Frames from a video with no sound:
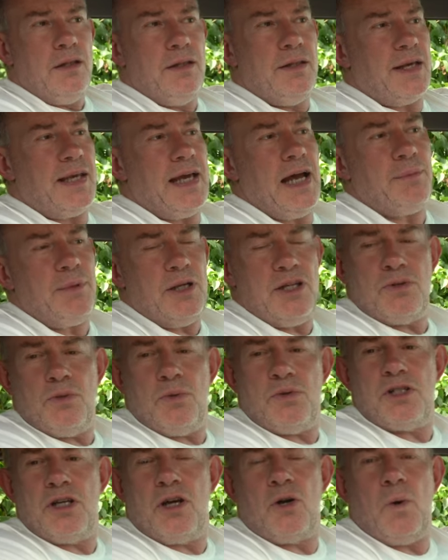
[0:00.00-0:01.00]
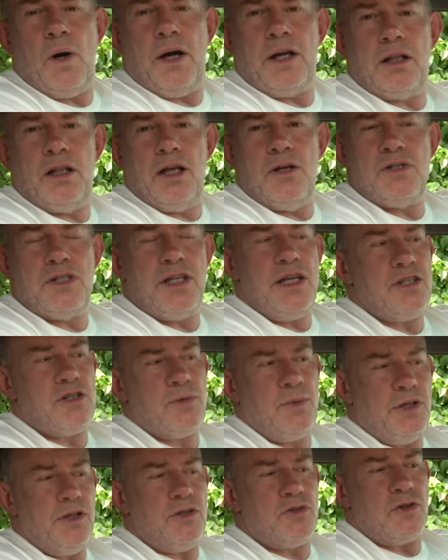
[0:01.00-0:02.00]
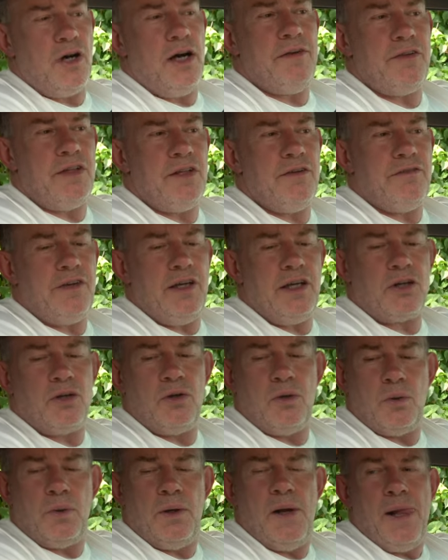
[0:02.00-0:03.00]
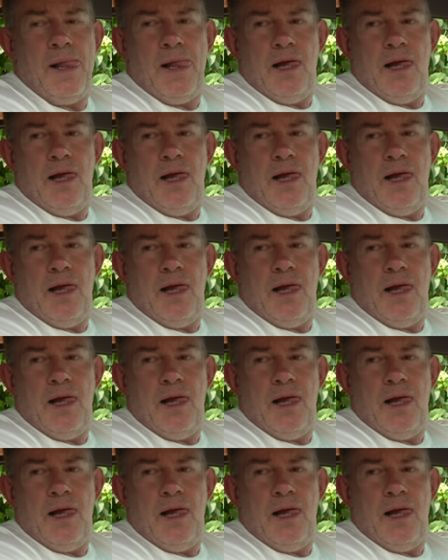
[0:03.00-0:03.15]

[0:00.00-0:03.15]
The cabin is also quite closed in so when you're driving the vehicle